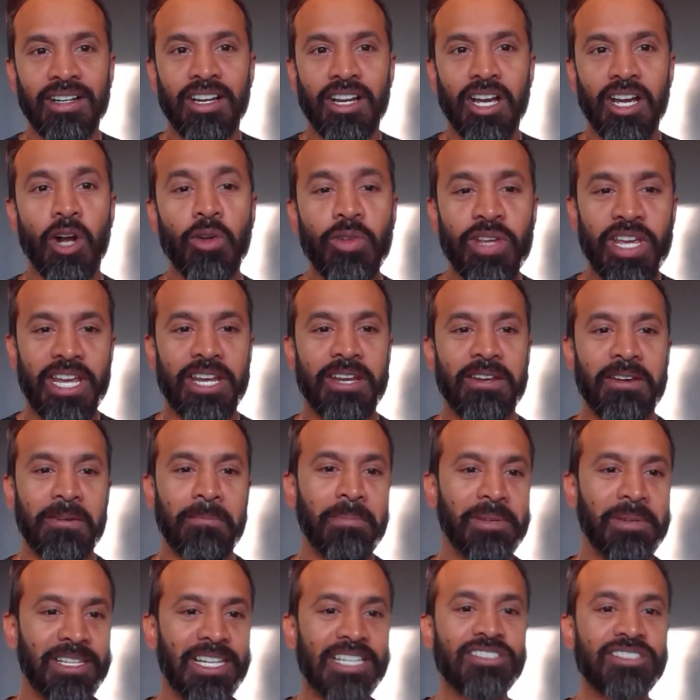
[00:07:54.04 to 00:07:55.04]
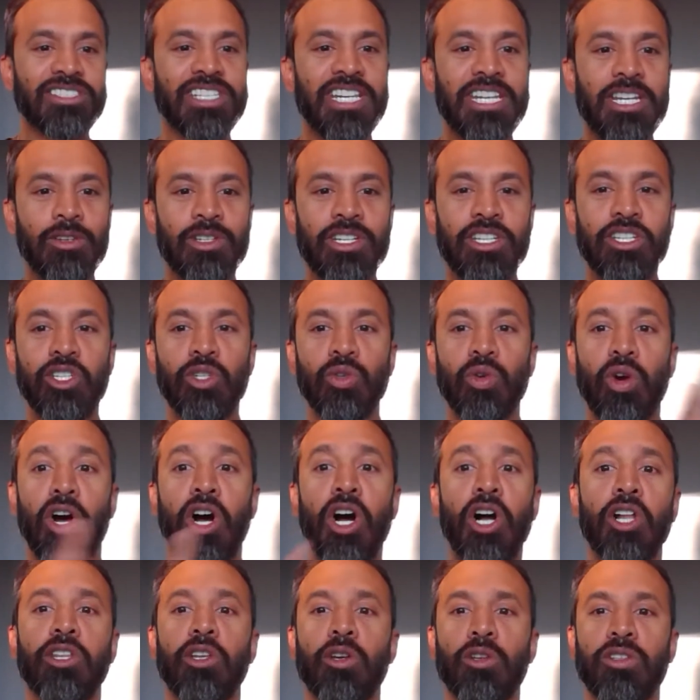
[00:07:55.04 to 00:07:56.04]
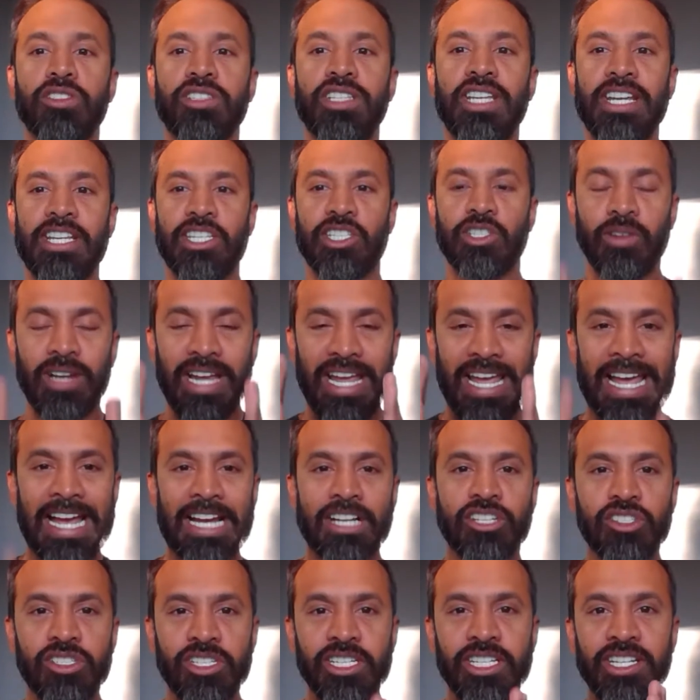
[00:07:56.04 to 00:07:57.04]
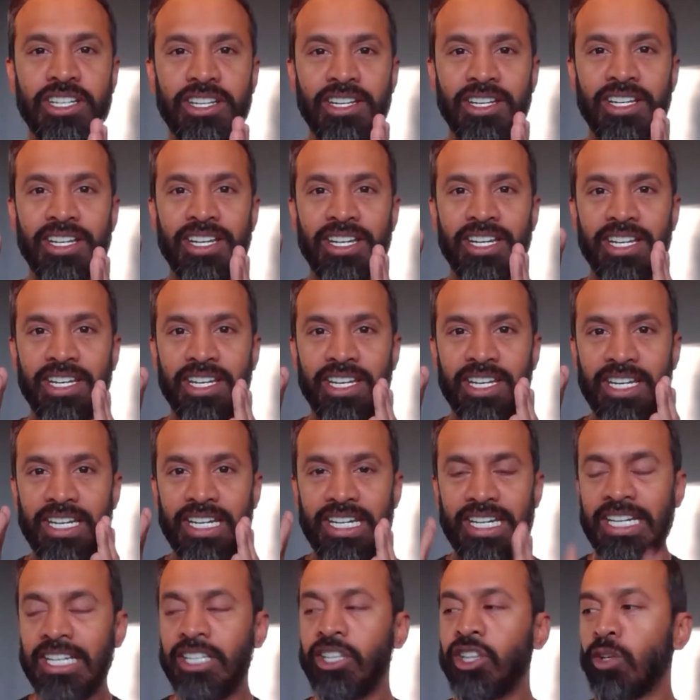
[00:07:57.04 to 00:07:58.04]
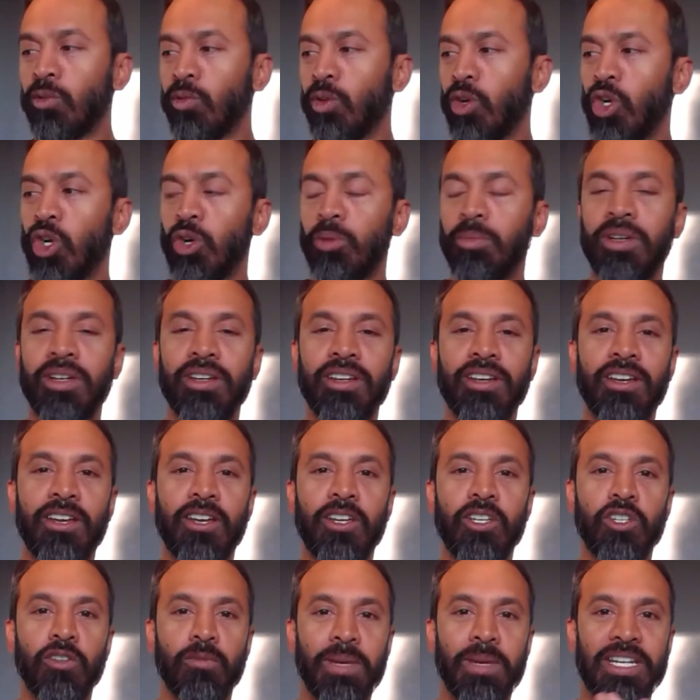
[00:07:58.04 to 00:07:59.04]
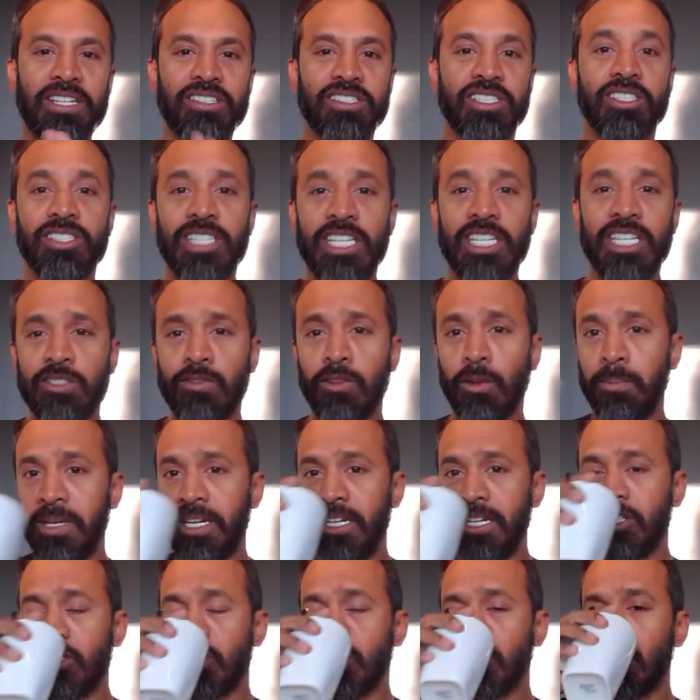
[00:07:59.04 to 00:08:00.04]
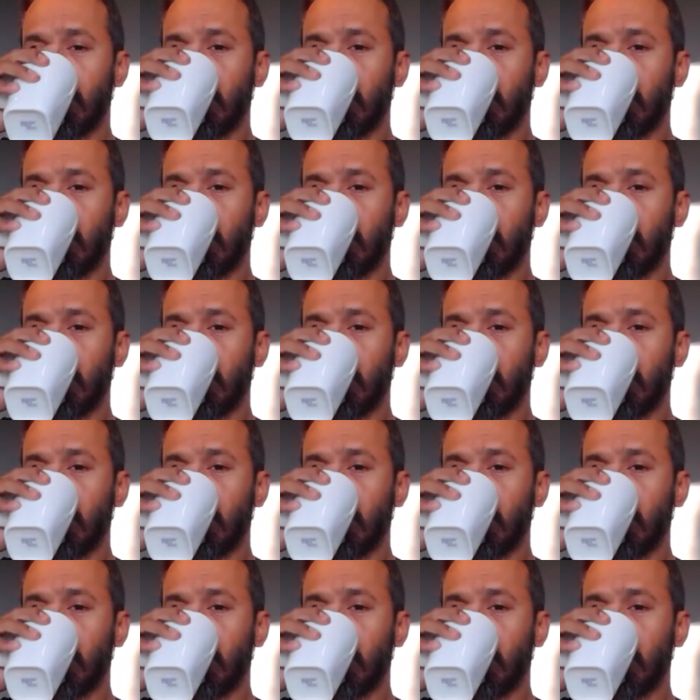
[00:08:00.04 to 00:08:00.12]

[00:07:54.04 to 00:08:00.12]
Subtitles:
Okay, but let's say you didn't do all those things. You're actually in the room, you made a successful pitch.